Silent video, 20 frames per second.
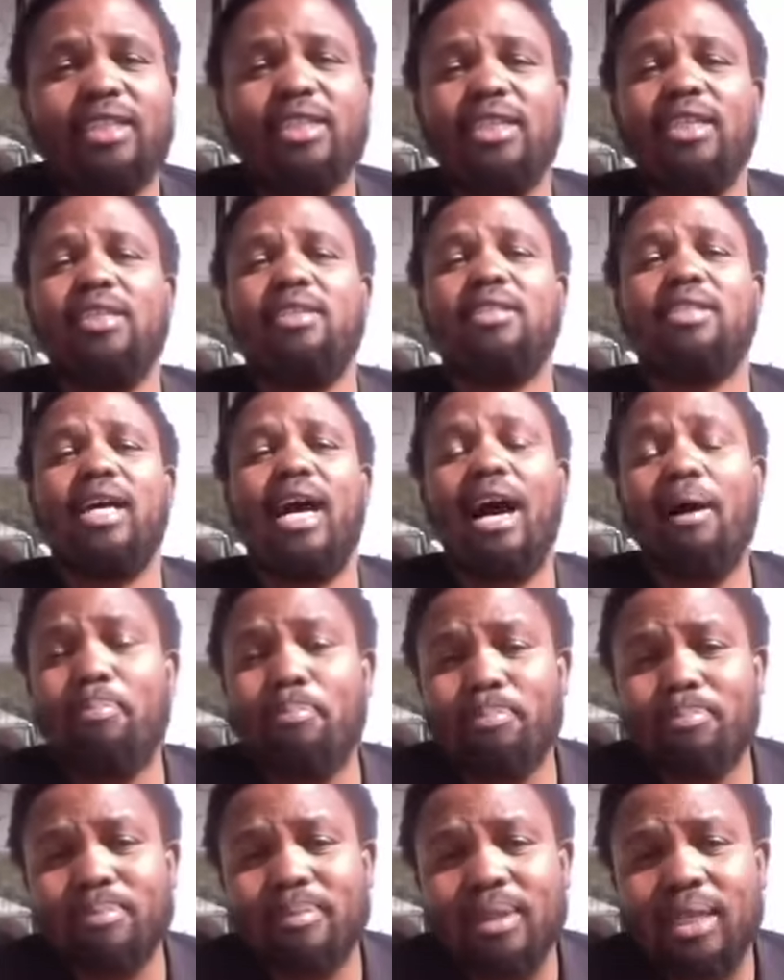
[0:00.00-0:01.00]
is up,
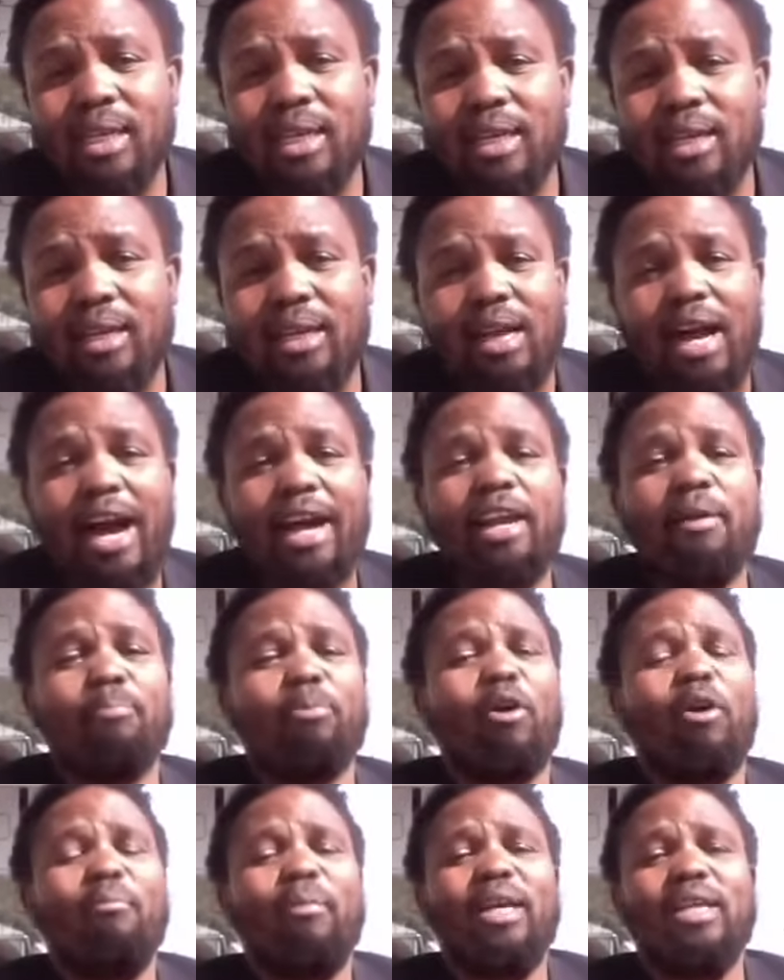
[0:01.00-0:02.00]

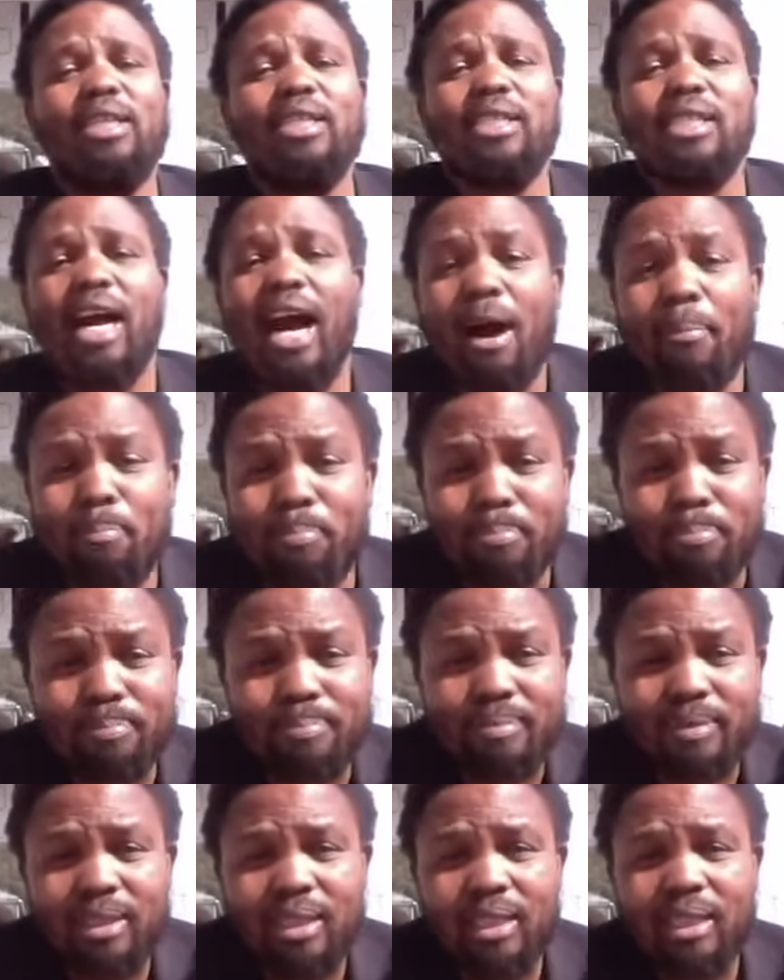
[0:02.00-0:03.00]
unemployment is up.
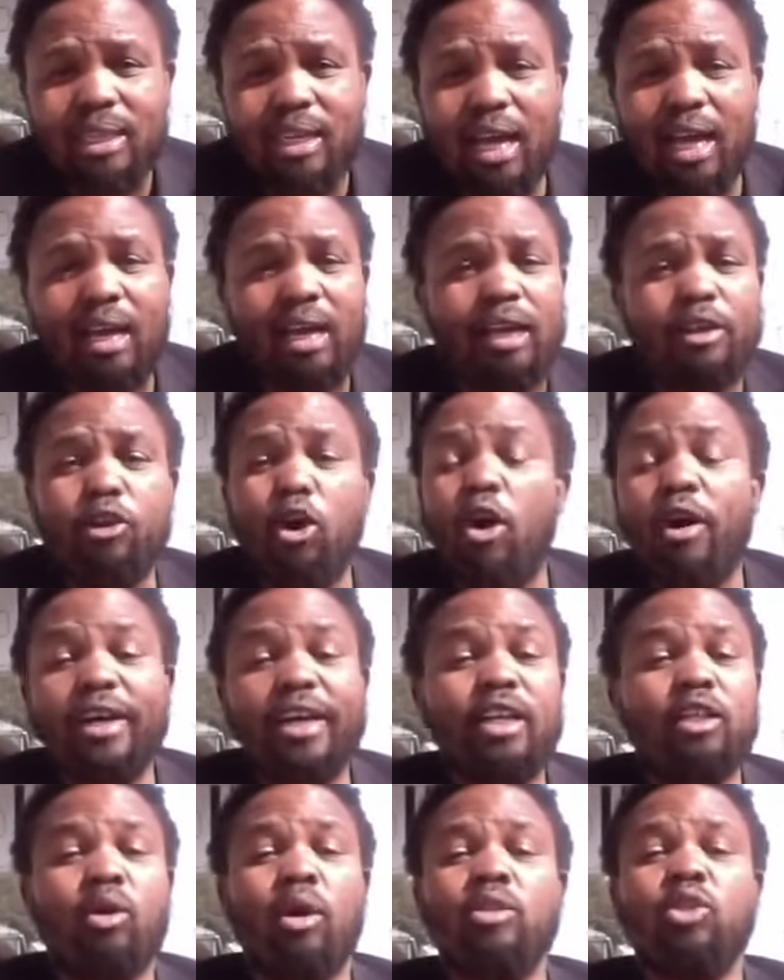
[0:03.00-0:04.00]
Yonke
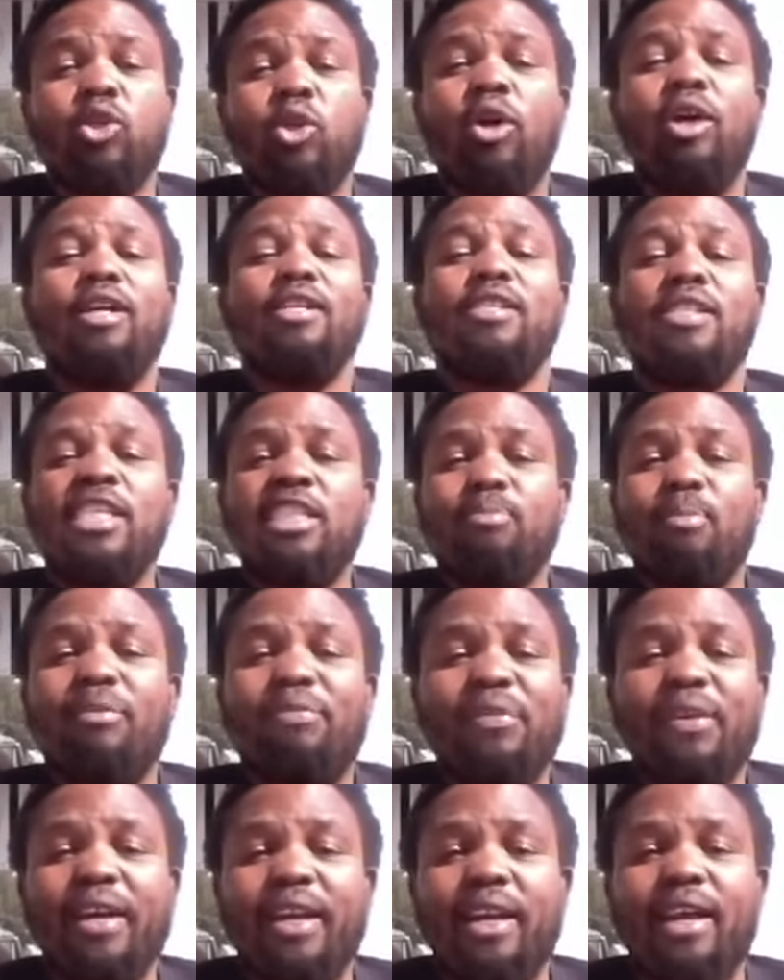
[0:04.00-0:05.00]
into since
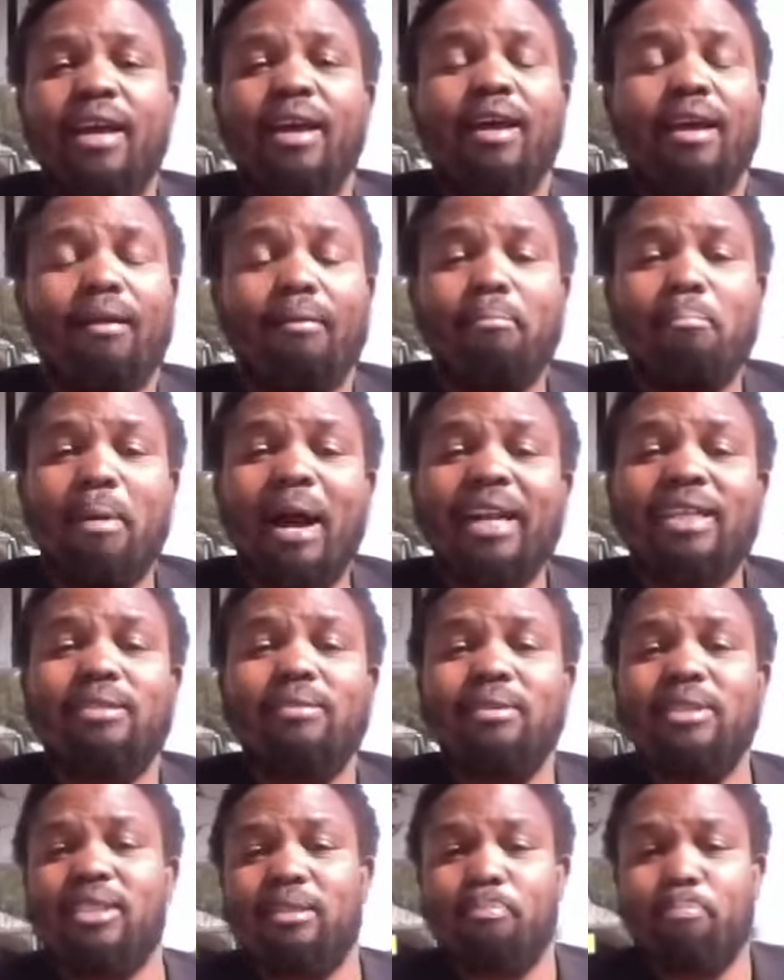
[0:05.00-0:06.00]
before, but
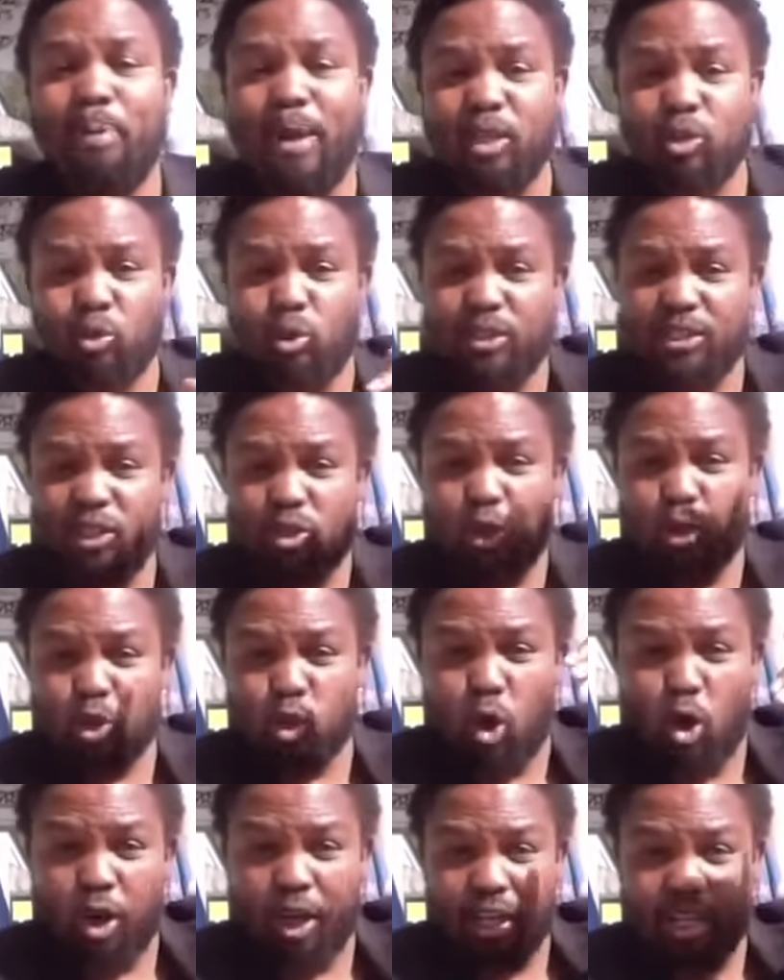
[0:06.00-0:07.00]

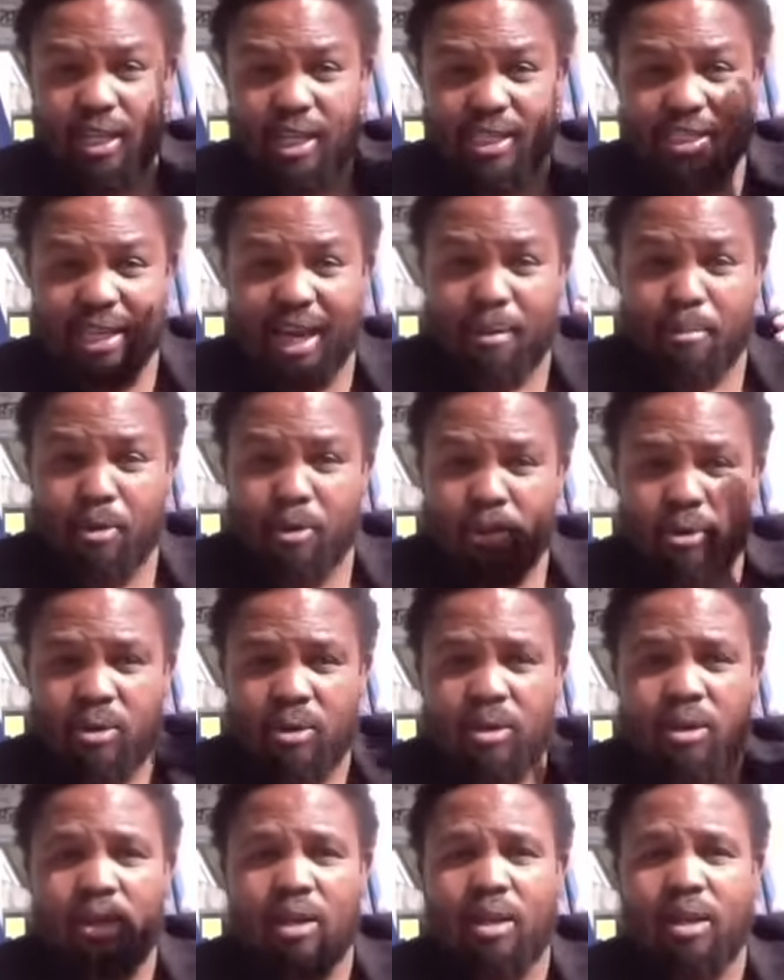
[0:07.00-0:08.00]
is up.
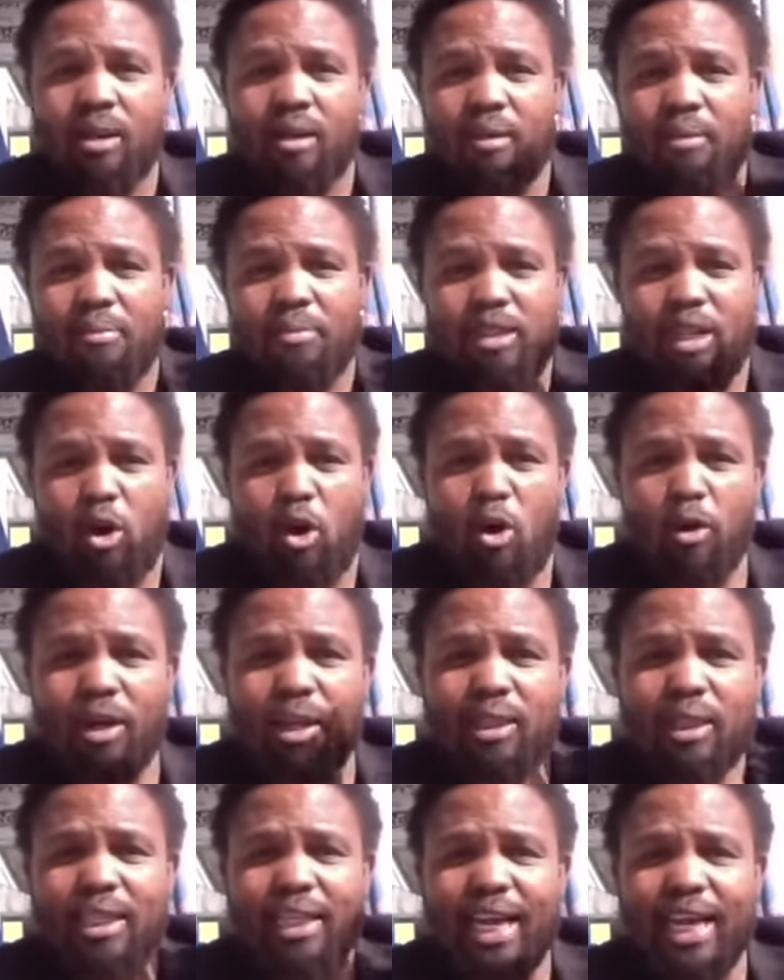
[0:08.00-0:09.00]
The only
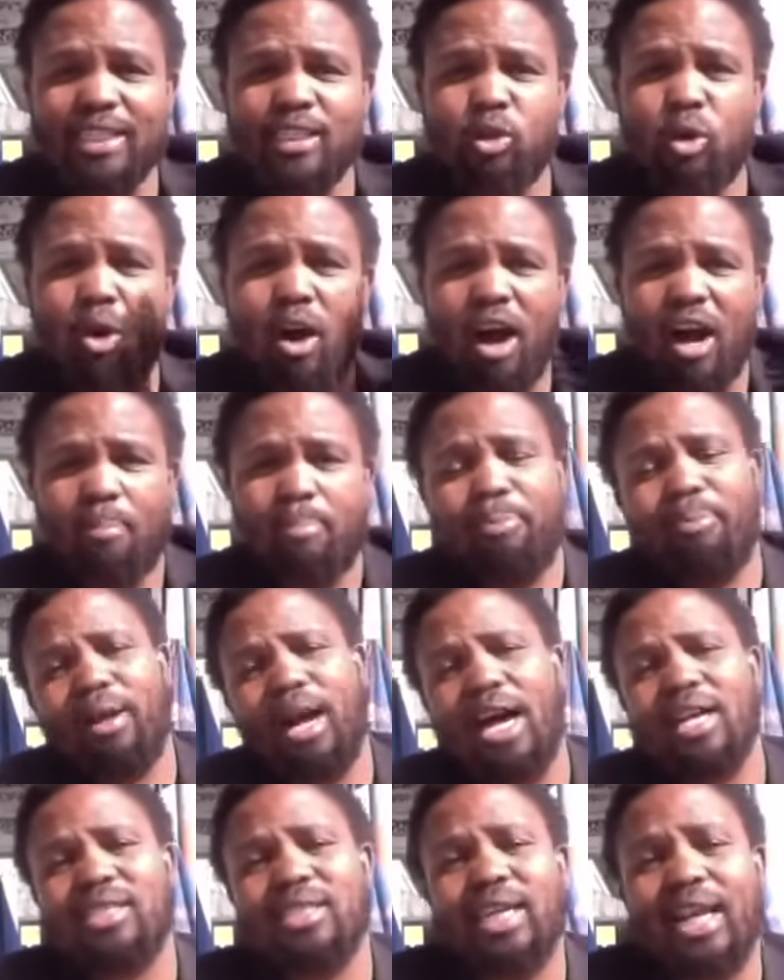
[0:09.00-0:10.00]
thing that doesn't go up
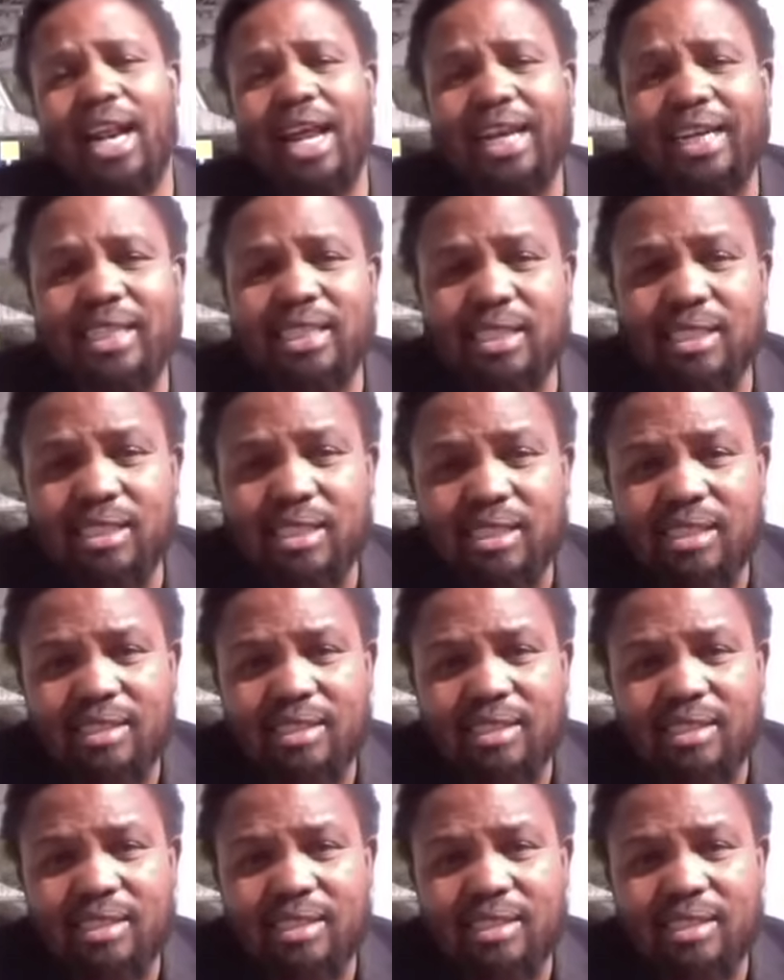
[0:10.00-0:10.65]
are salaries